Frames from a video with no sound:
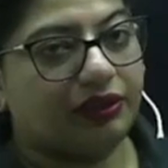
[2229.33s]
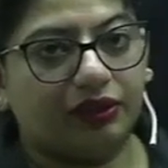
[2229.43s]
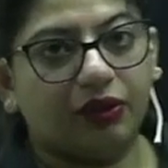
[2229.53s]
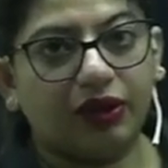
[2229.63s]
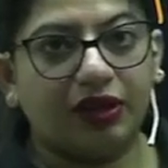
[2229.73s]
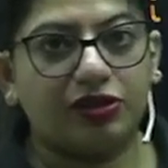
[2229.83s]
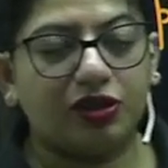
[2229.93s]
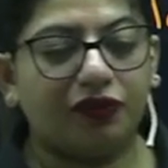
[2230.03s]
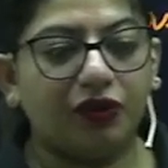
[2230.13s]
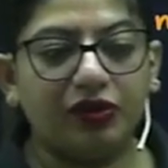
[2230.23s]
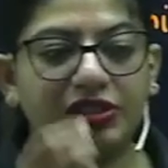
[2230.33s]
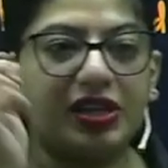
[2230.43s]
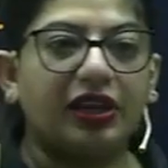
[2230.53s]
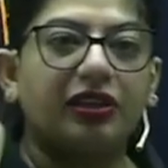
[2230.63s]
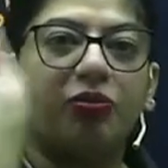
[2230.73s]
Okay, so if you will
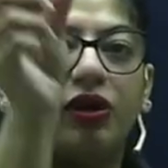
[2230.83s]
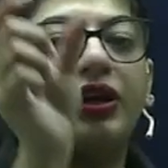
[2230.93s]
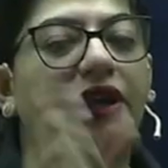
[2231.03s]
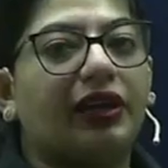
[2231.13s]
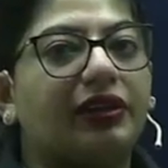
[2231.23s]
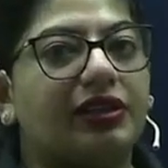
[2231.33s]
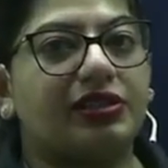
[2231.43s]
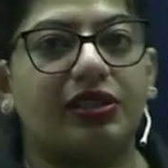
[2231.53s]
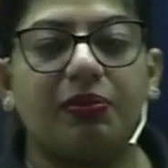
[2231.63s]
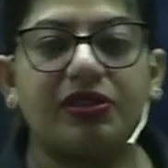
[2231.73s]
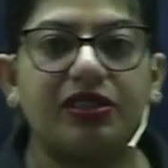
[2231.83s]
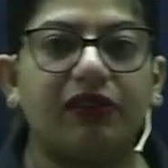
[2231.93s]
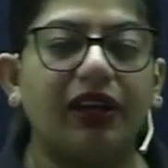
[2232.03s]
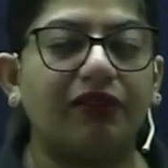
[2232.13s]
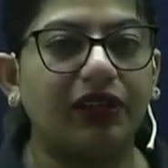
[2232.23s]
strike the bullet like this, the person
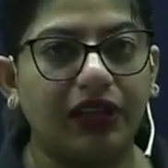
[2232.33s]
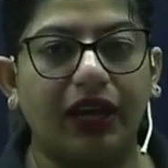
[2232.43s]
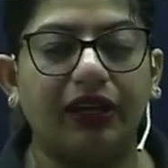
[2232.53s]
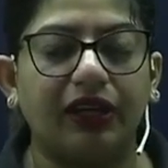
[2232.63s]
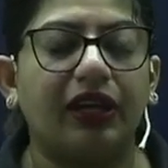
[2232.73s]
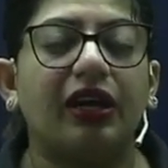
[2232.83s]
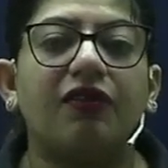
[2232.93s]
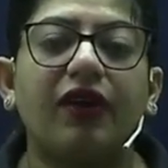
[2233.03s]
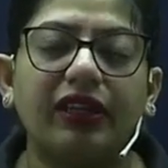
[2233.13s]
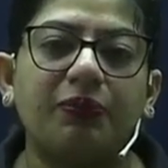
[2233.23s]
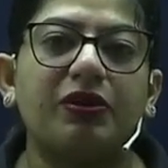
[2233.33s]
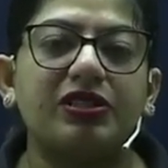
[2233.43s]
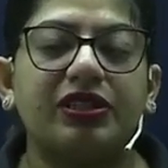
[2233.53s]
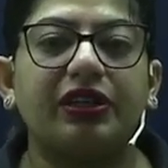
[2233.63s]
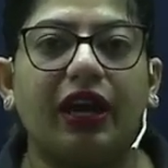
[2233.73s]
will never die. Why the
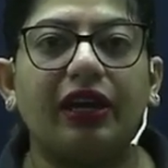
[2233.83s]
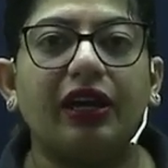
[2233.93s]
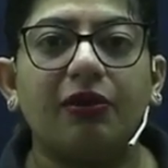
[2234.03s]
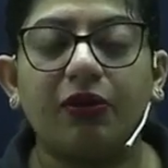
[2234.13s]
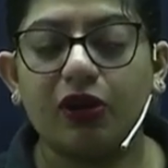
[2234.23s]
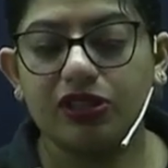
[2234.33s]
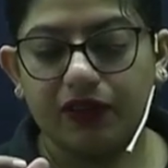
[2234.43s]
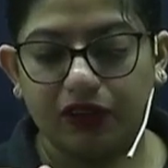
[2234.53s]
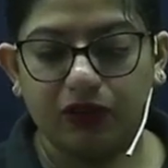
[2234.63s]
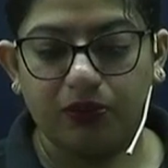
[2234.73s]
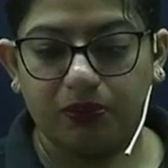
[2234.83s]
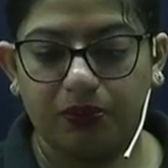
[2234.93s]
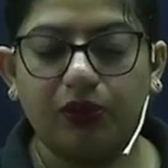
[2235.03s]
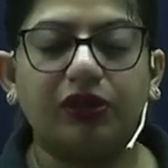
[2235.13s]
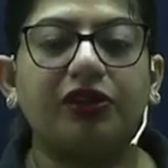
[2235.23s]
person die? Because when you
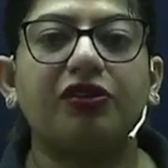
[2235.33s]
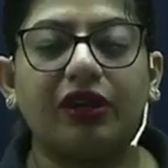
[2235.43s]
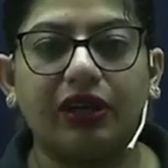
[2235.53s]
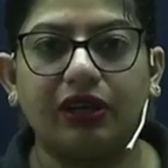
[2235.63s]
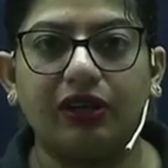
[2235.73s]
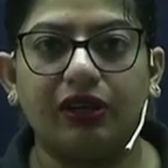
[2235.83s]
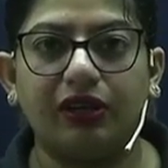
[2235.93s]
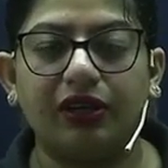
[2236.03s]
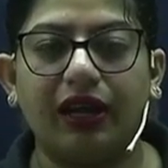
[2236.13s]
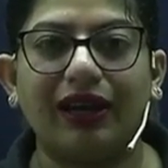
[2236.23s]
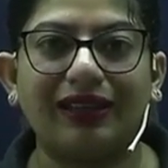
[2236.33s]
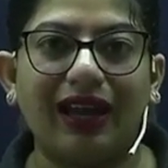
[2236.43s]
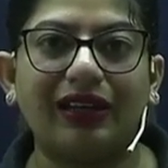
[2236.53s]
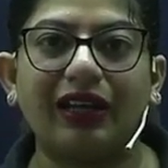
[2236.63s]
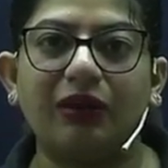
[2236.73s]
pull the trigger, at
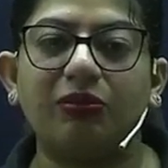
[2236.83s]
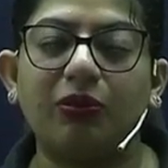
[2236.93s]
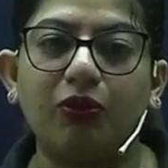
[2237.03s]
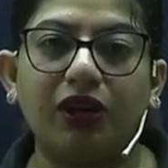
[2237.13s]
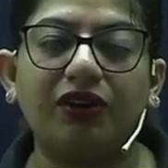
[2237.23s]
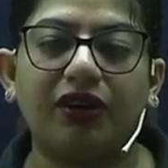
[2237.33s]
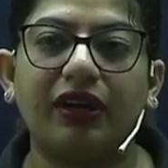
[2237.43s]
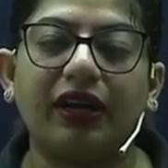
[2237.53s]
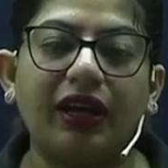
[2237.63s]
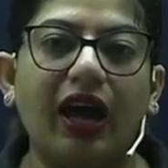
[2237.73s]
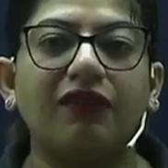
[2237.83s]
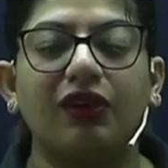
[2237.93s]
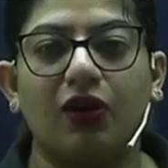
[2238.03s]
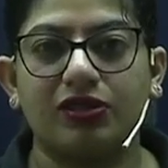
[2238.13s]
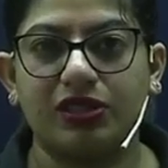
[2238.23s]
that time the bullet run at high
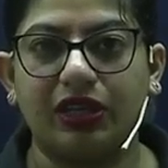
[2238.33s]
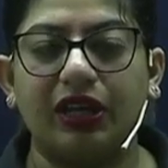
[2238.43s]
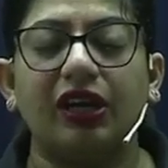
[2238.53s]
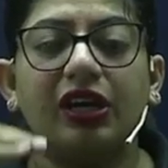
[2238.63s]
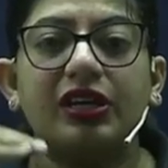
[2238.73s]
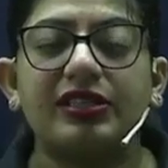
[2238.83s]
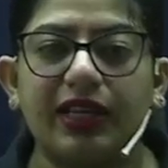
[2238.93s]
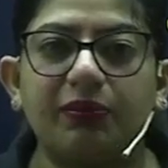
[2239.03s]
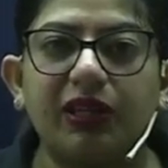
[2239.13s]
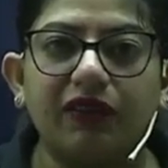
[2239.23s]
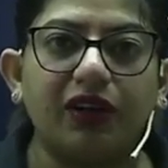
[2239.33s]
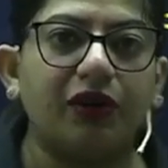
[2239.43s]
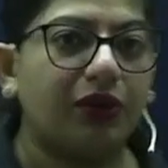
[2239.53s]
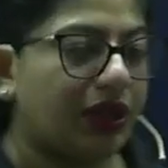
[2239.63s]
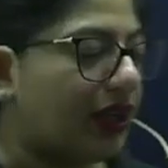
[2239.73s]
velocity. Same thing we are
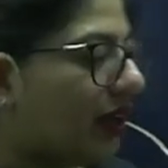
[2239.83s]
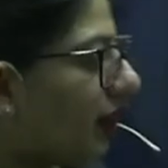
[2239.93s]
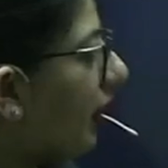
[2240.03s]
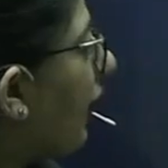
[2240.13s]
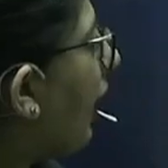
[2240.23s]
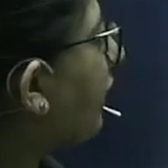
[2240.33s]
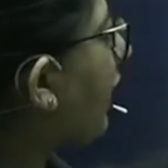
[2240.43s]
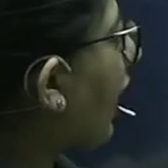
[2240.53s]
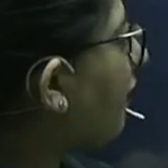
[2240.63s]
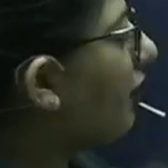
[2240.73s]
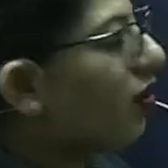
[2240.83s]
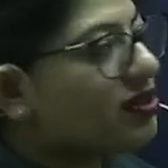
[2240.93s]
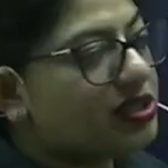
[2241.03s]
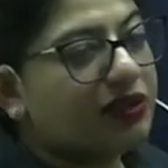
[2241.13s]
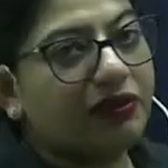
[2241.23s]
doing here. At high
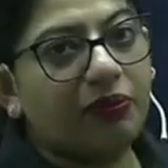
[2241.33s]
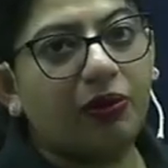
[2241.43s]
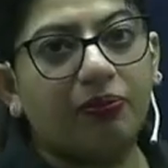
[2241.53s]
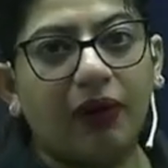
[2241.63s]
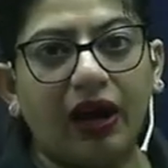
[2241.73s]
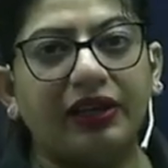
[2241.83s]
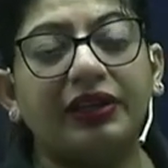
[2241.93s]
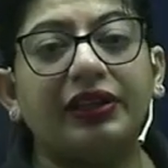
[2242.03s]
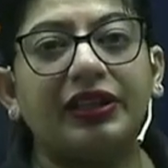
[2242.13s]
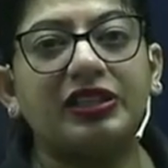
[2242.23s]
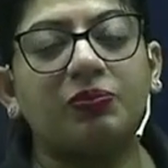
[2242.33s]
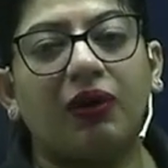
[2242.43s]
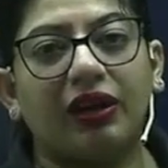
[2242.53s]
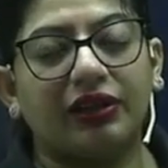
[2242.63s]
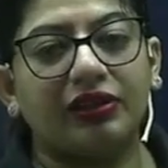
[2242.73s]
velocity we are bombarding these
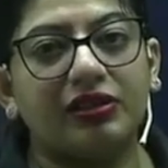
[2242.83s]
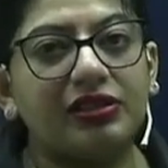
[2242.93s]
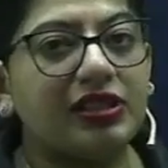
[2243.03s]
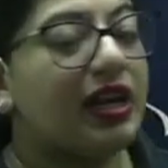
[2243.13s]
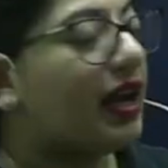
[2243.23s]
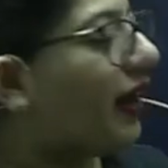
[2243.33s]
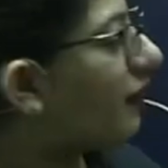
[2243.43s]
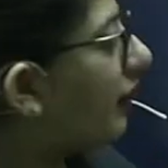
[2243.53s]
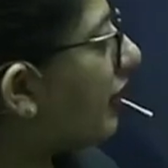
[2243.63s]
particles and these